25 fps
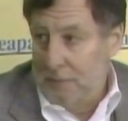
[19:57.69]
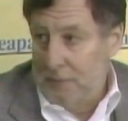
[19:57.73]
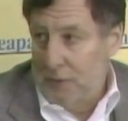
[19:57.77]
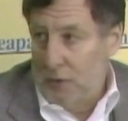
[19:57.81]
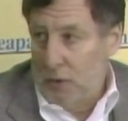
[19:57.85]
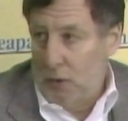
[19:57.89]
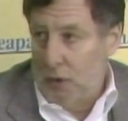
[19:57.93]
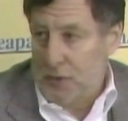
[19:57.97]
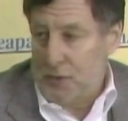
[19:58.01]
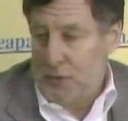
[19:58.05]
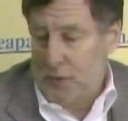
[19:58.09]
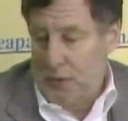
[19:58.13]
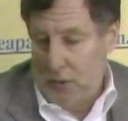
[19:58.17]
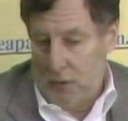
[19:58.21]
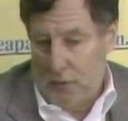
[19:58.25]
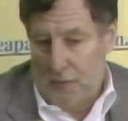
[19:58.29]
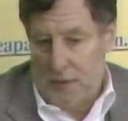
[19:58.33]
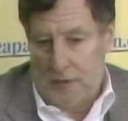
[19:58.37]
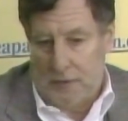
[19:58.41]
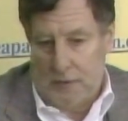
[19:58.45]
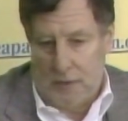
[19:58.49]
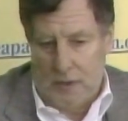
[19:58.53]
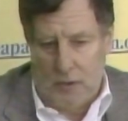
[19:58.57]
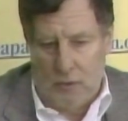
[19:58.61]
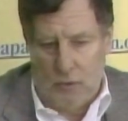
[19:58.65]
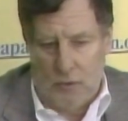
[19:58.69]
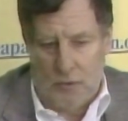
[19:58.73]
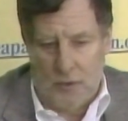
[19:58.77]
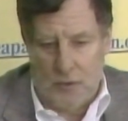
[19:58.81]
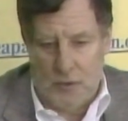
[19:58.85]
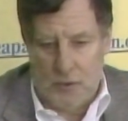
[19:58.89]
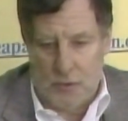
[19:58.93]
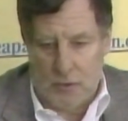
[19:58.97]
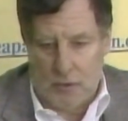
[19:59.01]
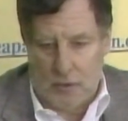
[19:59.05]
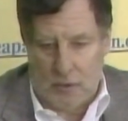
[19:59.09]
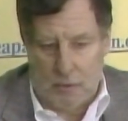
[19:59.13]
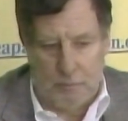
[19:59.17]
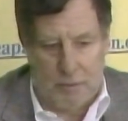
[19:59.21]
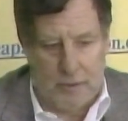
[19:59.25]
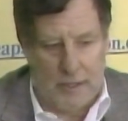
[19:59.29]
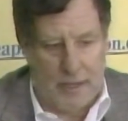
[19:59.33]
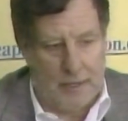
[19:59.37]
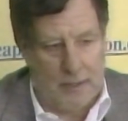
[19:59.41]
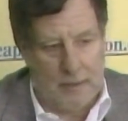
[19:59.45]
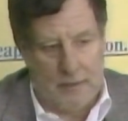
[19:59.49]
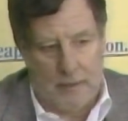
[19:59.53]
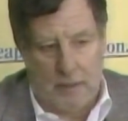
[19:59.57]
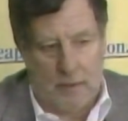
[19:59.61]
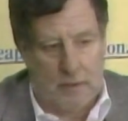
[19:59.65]
You also hear that the unions are
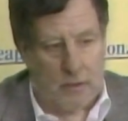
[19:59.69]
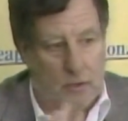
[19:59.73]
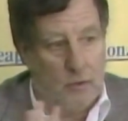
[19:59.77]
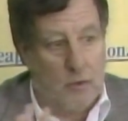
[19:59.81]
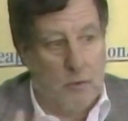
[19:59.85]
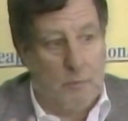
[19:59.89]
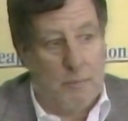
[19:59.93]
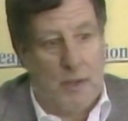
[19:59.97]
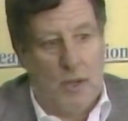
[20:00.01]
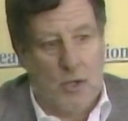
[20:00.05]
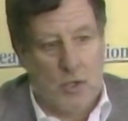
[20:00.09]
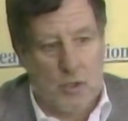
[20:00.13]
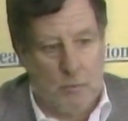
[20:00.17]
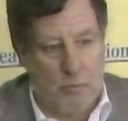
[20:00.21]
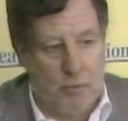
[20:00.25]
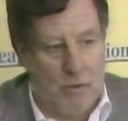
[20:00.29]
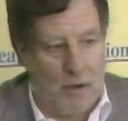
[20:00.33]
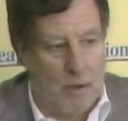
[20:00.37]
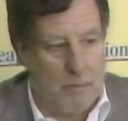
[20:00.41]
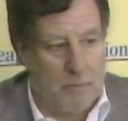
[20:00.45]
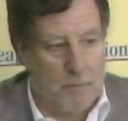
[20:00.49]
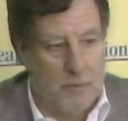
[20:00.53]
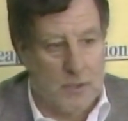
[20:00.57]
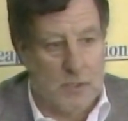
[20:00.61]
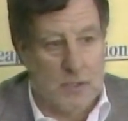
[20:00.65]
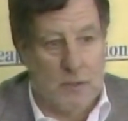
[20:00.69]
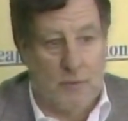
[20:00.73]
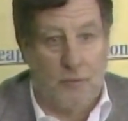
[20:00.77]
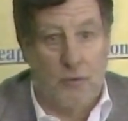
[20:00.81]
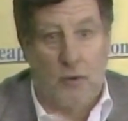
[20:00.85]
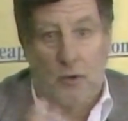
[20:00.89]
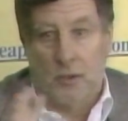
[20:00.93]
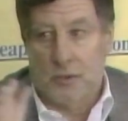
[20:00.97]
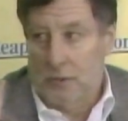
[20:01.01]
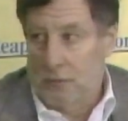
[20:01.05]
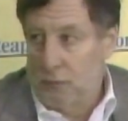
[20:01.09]
complaining that the pension problem is the fault